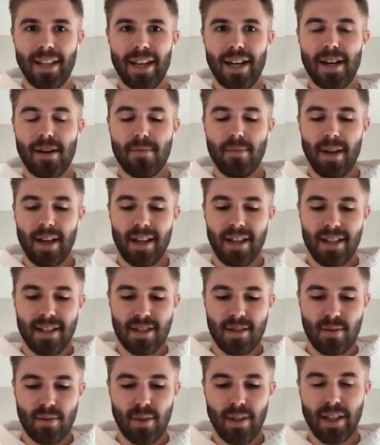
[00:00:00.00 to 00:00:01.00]
later, but
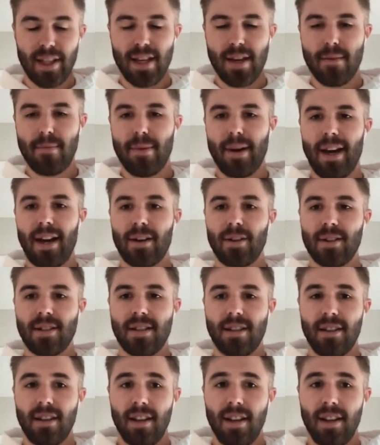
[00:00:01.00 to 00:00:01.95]
it's really about